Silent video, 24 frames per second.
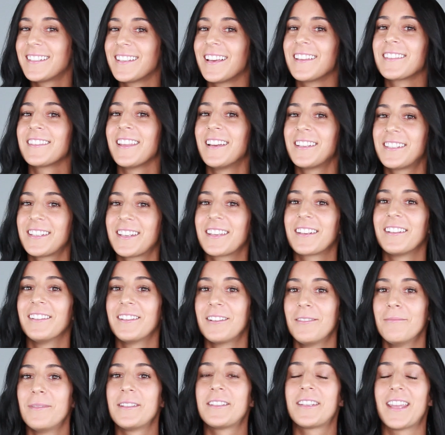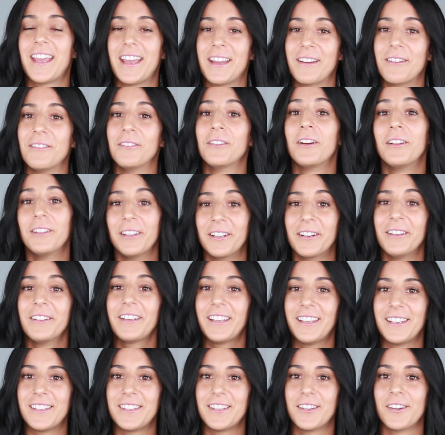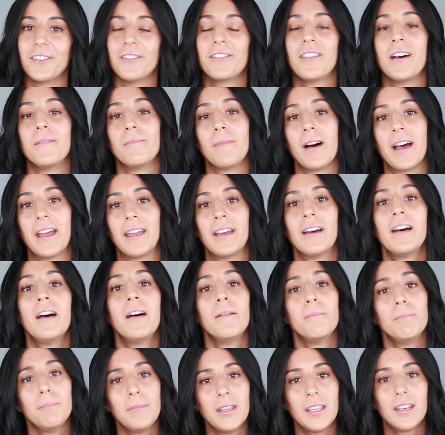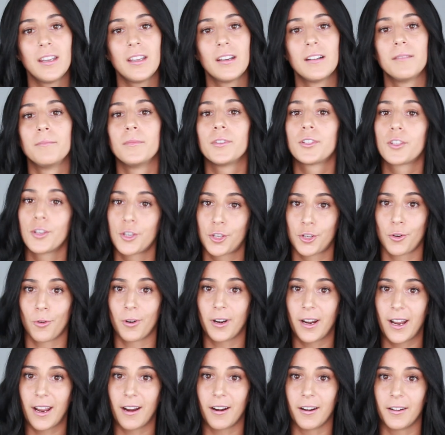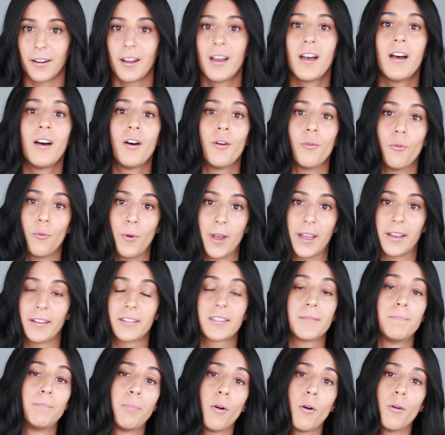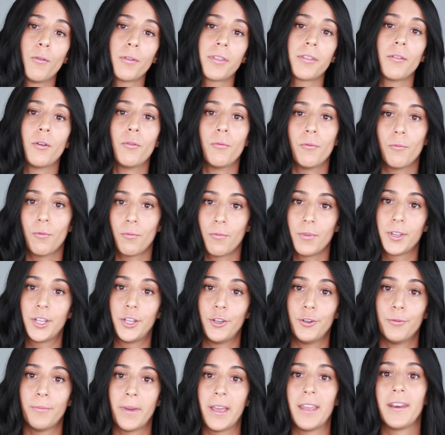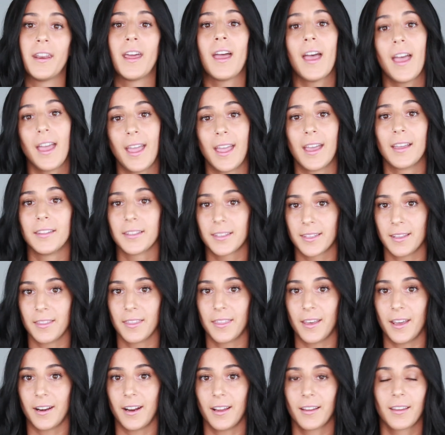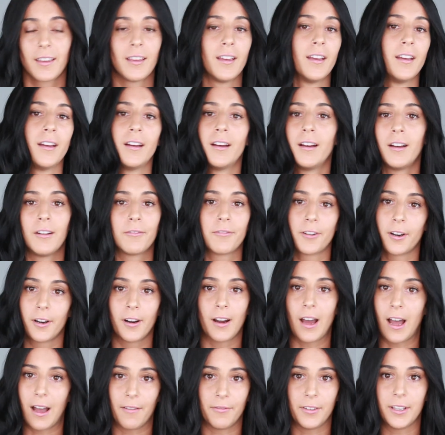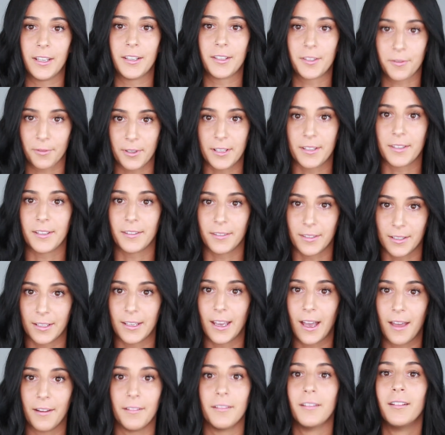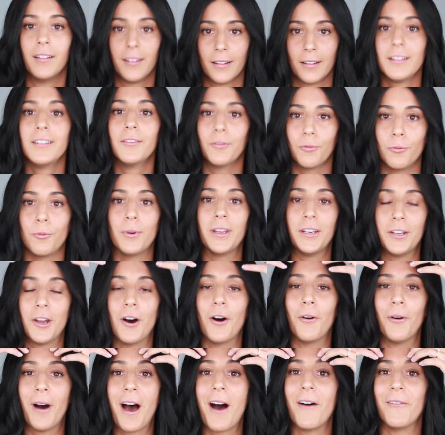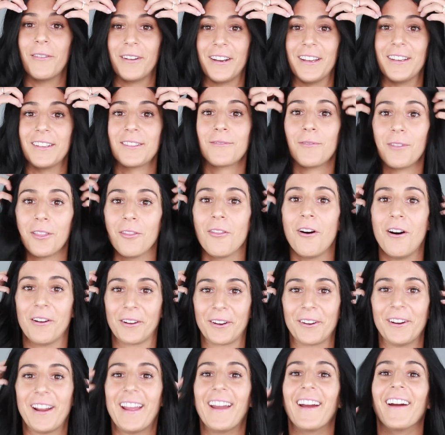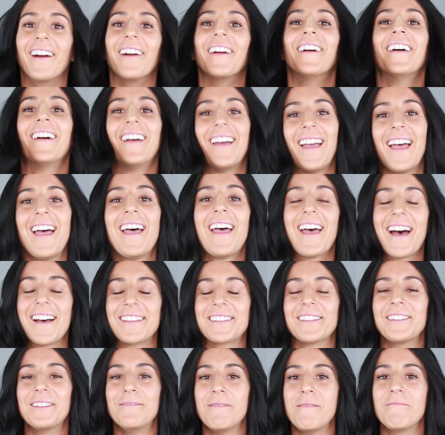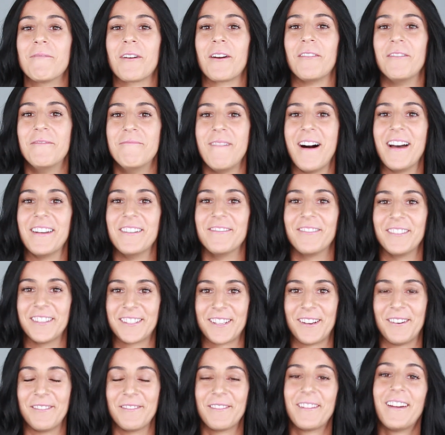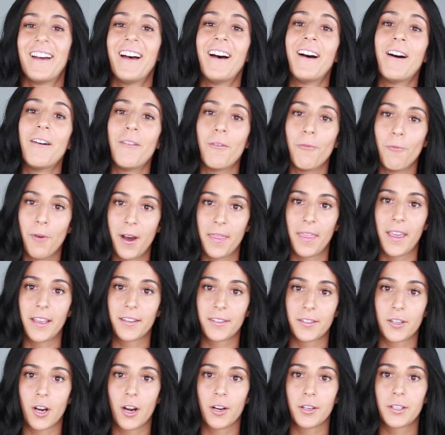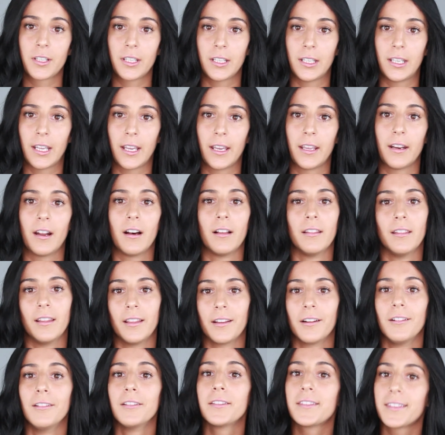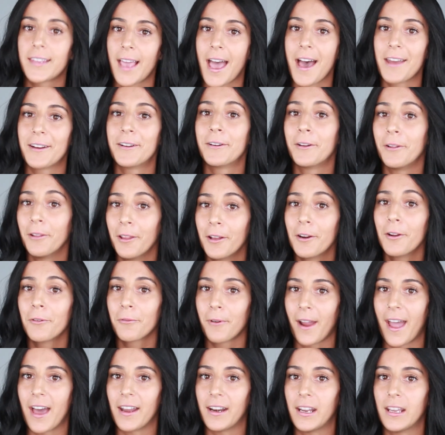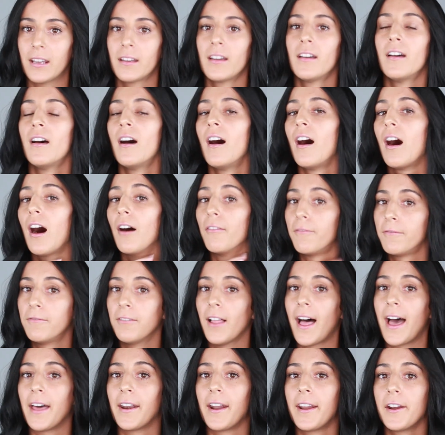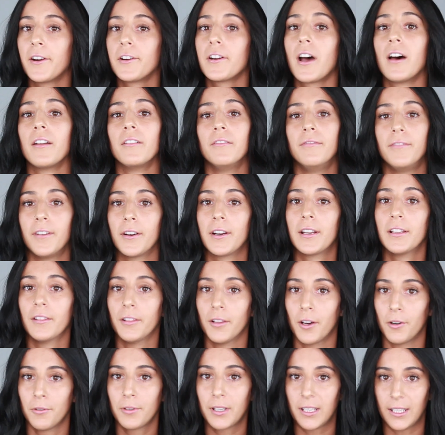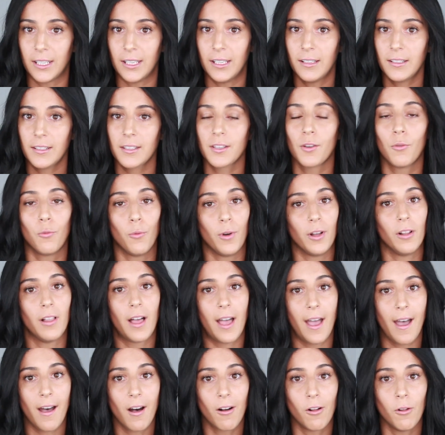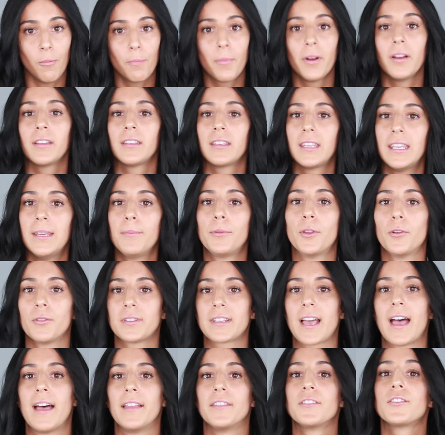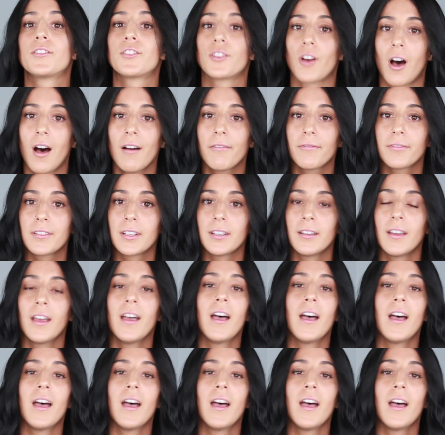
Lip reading: does like to get a little bit tangled a little easier than my medium to short-haired wigs, both human and synthetic, for obvious reasons again. We know how it is with longer hair. It has a little bit more of a mind of its own. When they start to get a little sad and a little ratty, a flat iron on a very low heat will help keep those ends soft.